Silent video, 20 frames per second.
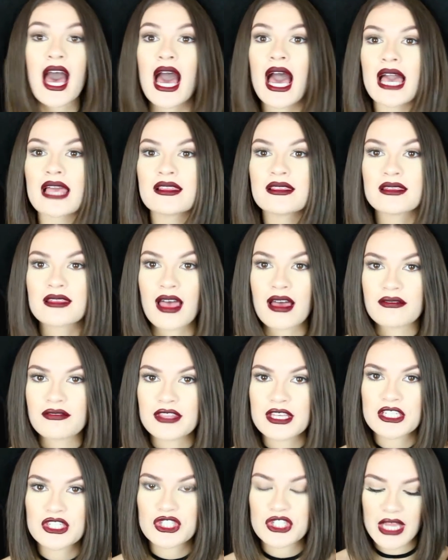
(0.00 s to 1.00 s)
I love
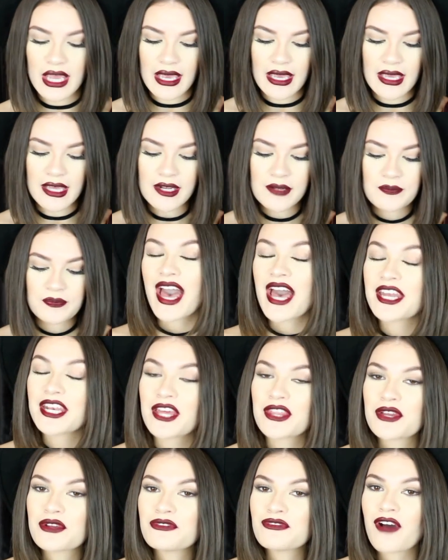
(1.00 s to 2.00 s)
this shade.
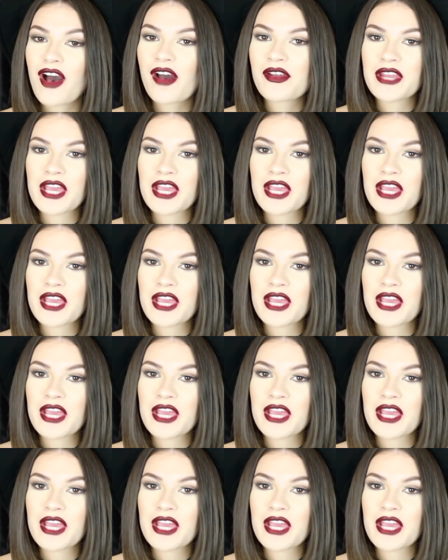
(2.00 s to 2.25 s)
Another fall